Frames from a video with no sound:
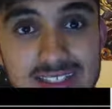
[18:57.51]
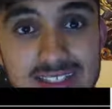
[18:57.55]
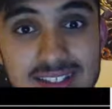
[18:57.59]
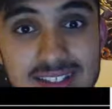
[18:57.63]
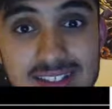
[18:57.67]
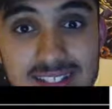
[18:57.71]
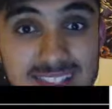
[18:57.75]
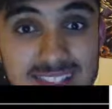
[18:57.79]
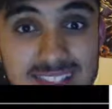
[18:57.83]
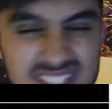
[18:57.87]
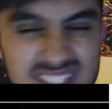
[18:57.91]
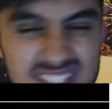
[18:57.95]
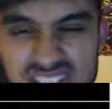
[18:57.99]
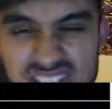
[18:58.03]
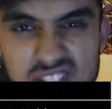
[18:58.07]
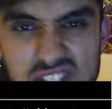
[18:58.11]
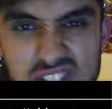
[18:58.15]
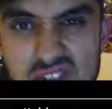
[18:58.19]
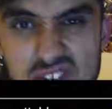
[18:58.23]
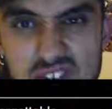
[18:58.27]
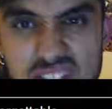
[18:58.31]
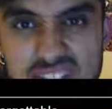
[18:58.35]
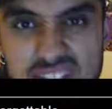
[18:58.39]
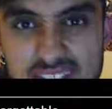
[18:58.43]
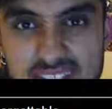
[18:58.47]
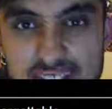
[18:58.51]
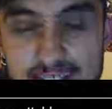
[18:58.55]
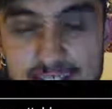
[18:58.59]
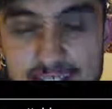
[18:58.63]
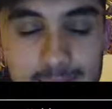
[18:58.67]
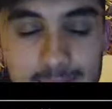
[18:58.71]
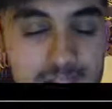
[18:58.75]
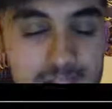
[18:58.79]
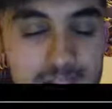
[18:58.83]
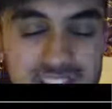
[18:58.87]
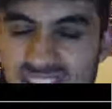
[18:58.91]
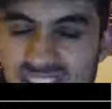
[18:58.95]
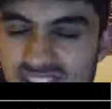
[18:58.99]
but
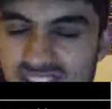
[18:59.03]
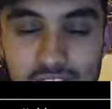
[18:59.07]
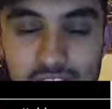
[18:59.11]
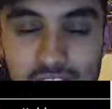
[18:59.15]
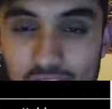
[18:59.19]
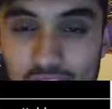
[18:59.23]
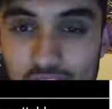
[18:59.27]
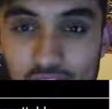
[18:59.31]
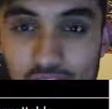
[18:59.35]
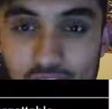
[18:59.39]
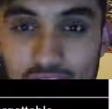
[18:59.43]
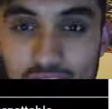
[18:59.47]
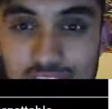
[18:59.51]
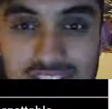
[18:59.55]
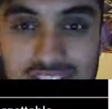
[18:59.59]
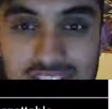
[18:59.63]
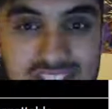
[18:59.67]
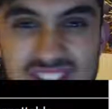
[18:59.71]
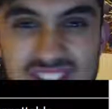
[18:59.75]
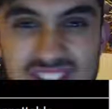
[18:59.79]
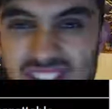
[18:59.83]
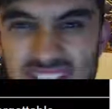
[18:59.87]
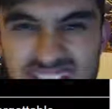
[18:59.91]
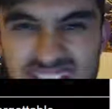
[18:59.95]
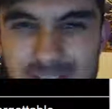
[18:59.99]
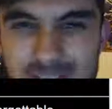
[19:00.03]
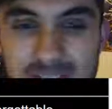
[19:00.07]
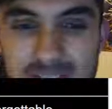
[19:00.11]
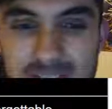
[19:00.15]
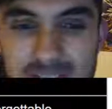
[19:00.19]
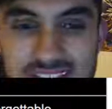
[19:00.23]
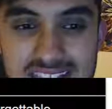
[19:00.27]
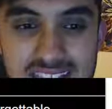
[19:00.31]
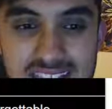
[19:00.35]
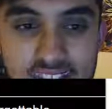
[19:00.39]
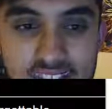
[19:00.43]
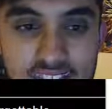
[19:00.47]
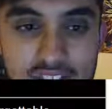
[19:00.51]
it's not good. It's not the
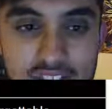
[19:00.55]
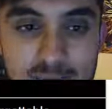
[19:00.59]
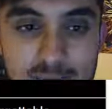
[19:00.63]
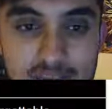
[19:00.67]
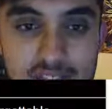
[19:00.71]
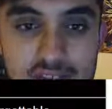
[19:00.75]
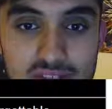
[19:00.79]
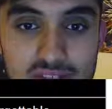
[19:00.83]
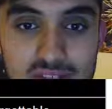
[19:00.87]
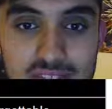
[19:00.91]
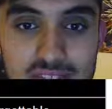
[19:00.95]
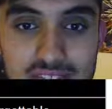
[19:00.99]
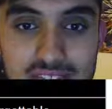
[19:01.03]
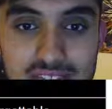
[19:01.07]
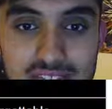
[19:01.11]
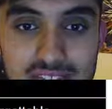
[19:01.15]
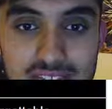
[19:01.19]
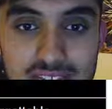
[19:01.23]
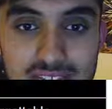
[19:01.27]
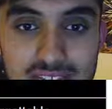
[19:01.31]
best it could have been, really.